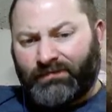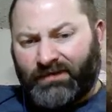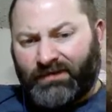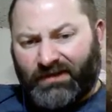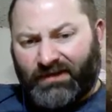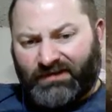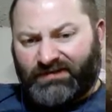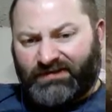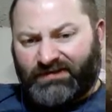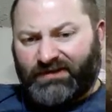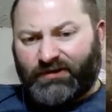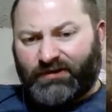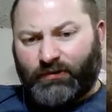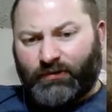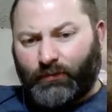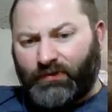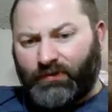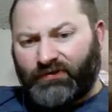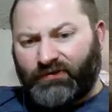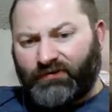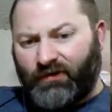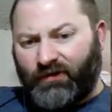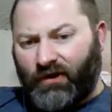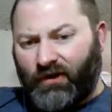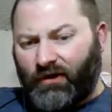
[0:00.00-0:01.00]
considering we
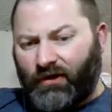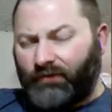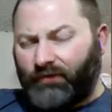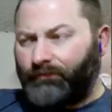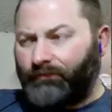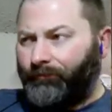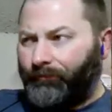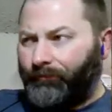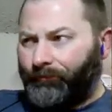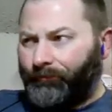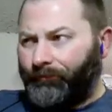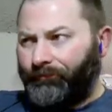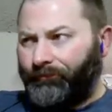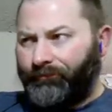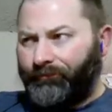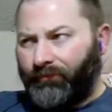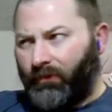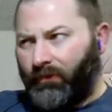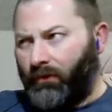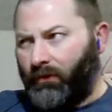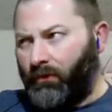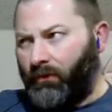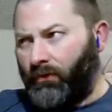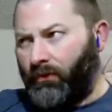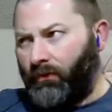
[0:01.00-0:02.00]
saw
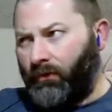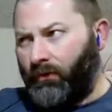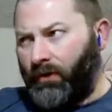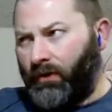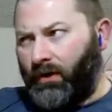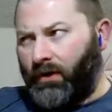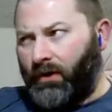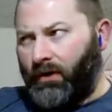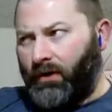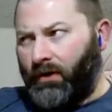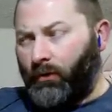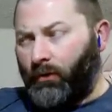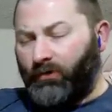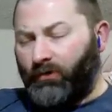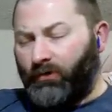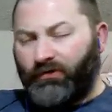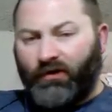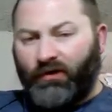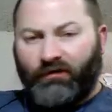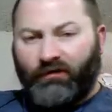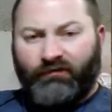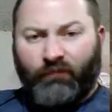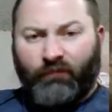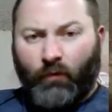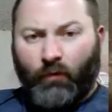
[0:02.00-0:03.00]
we
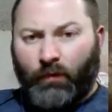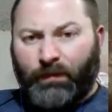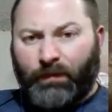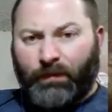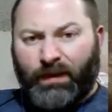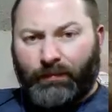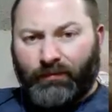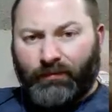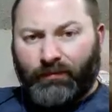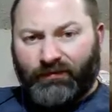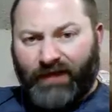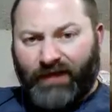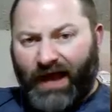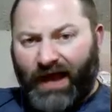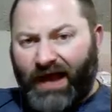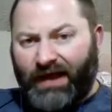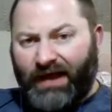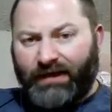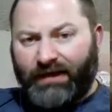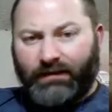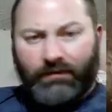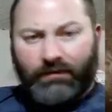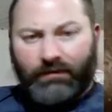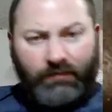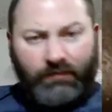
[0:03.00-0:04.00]
saw four people
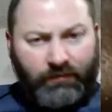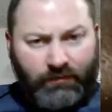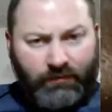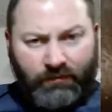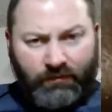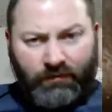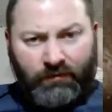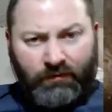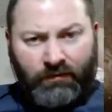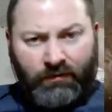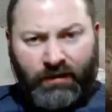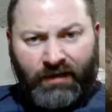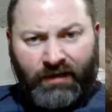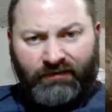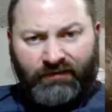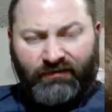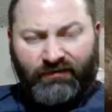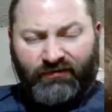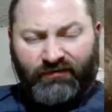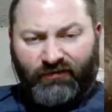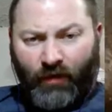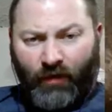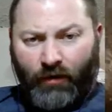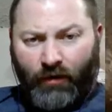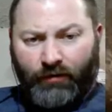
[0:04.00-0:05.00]
die at the
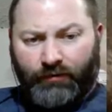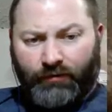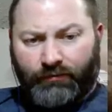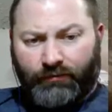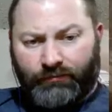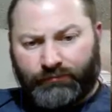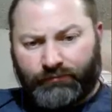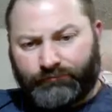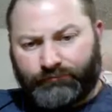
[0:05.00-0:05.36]
start.